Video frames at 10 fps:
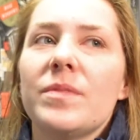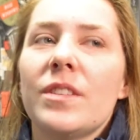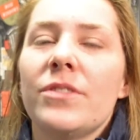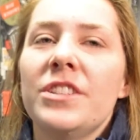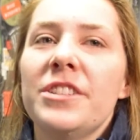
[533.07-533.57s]

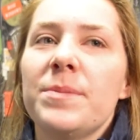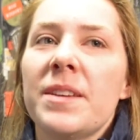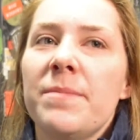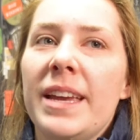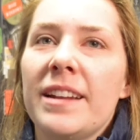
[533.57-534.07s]
The friendships
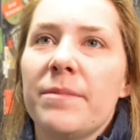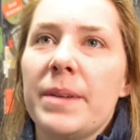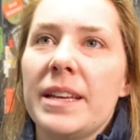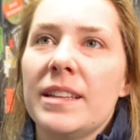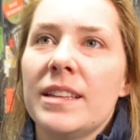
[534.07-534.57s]
I've made have
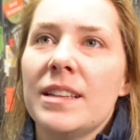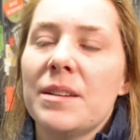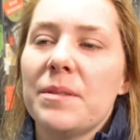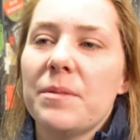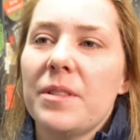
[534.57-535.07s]
been
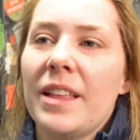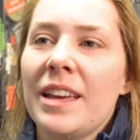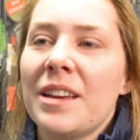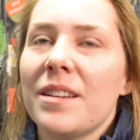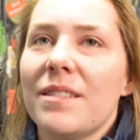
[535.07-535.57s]

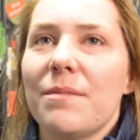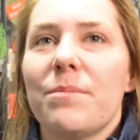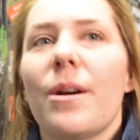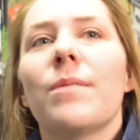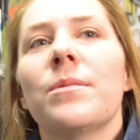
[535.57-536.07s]
like
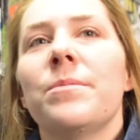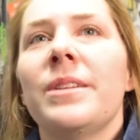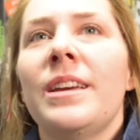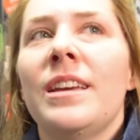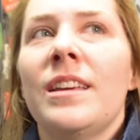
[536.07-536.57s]

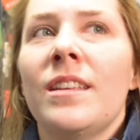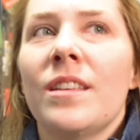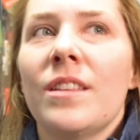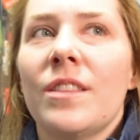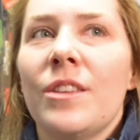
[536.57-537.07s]
probably
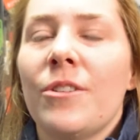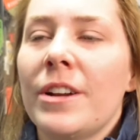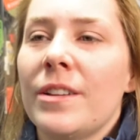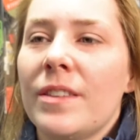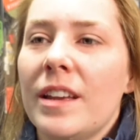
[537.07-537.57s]
the
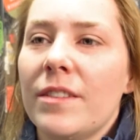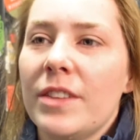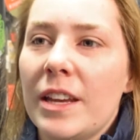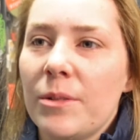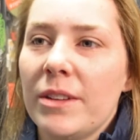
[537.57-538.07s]
greatest thing I've
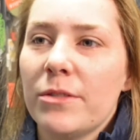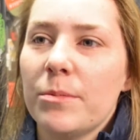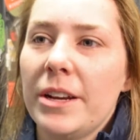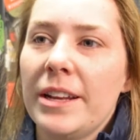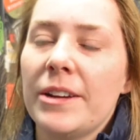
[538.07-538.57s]
taken away
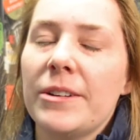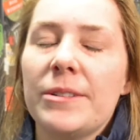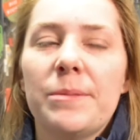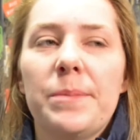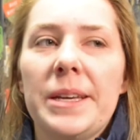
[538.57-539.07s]
from radio,
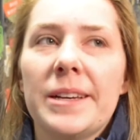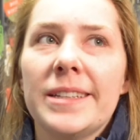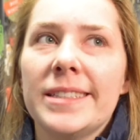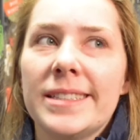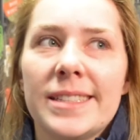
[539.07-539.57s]

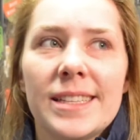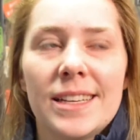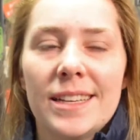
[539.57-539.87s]
because